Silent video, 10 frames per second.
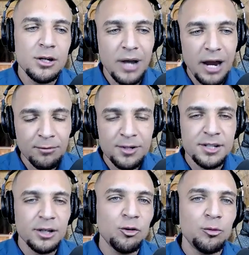Every
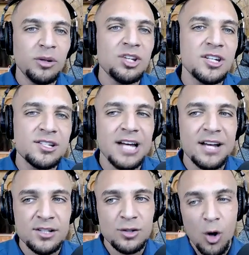single species
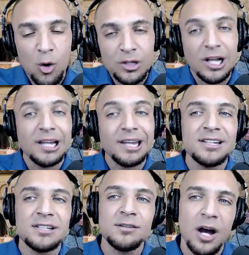has its own
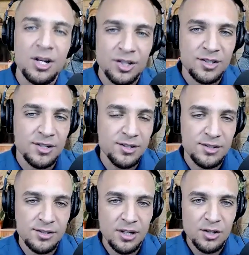collective
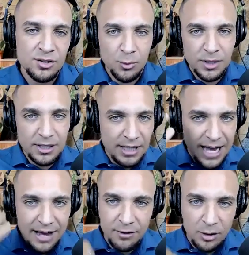consciousness. So we
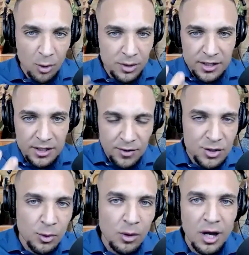have our own
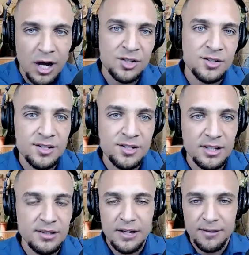individual consciousness
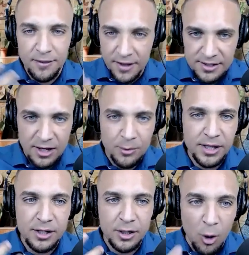and the things that
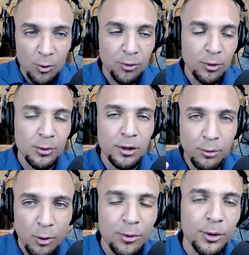we go through and
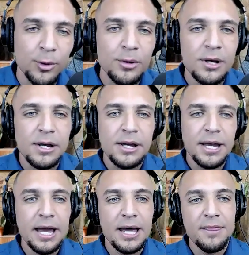grow through.
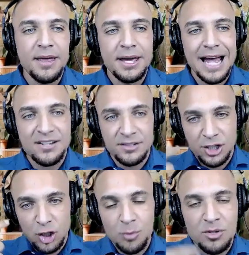And then as a
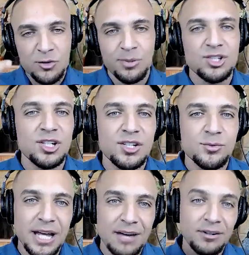human
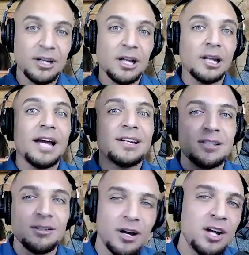species, we have a
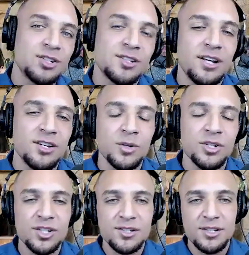collective consciousness,
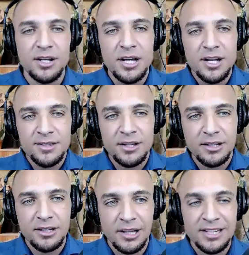which is
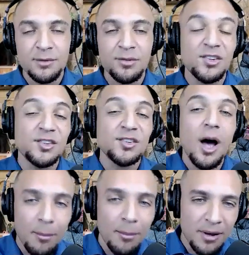the collective
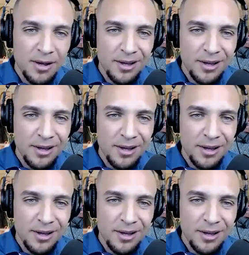sum